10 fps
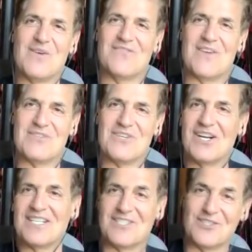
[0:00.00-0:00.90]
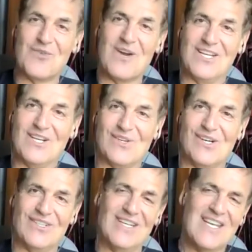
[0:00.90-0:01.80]
from Dirk as a
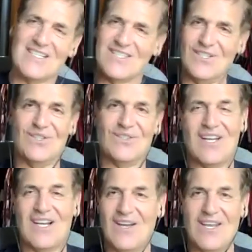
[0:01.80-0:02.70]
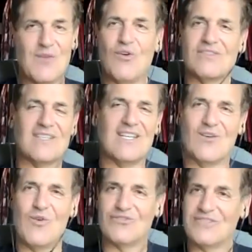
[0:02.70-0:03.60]
20-year-old to he won't
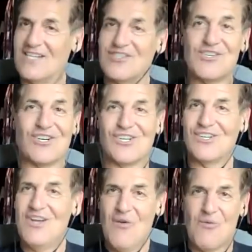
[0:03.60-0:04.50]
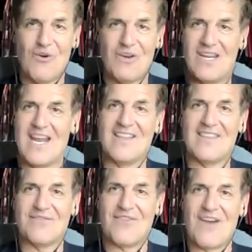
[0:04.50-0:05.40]
touch sugar, won't eat
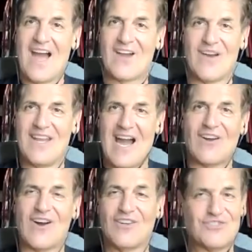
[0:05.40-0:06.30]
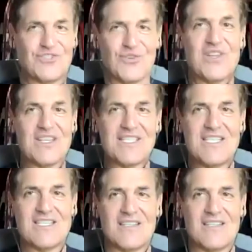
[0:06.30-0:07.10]
anything fried or any alcohol during the season.